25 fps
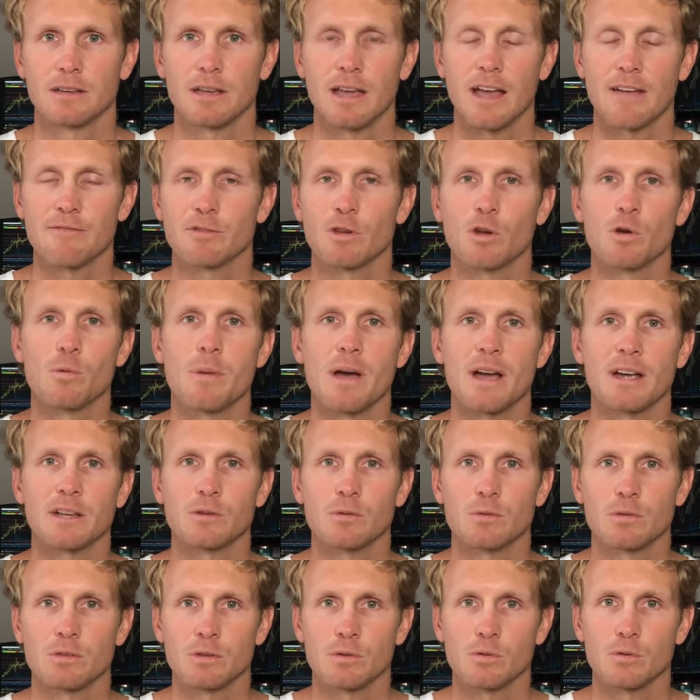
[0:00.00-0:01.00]
Have to go
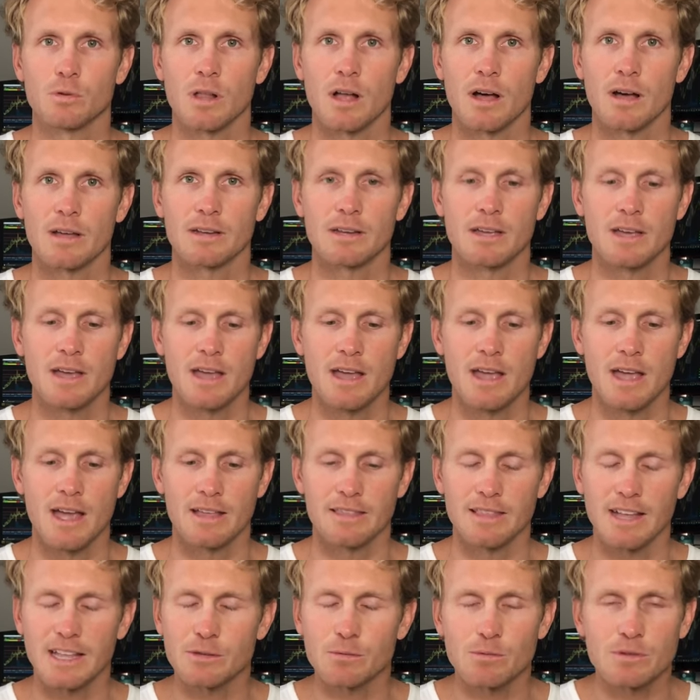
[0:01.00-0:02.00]
back to a two lot.
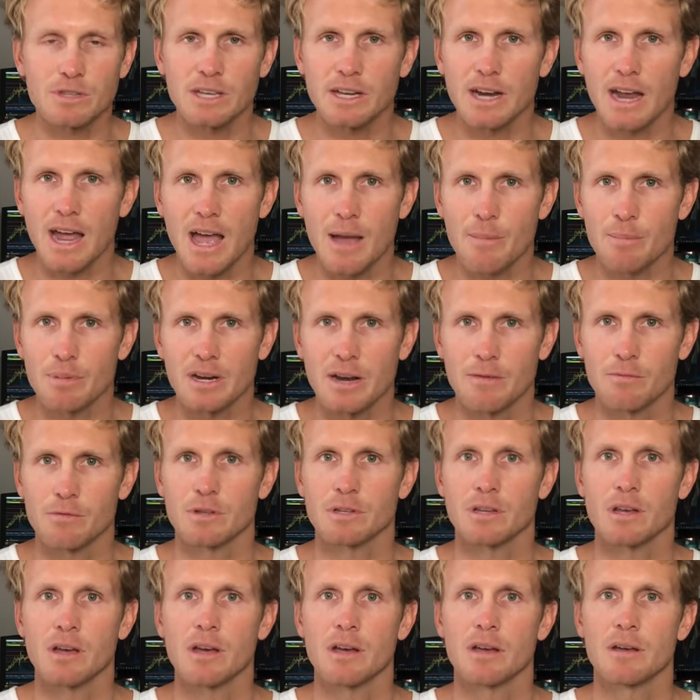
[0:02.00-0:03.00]
And that's what's going to happen
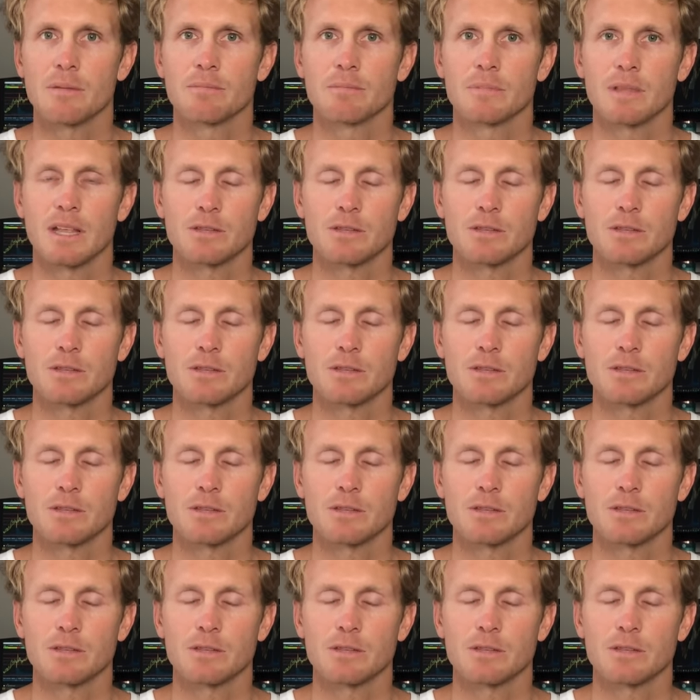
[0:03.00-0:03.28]
every time.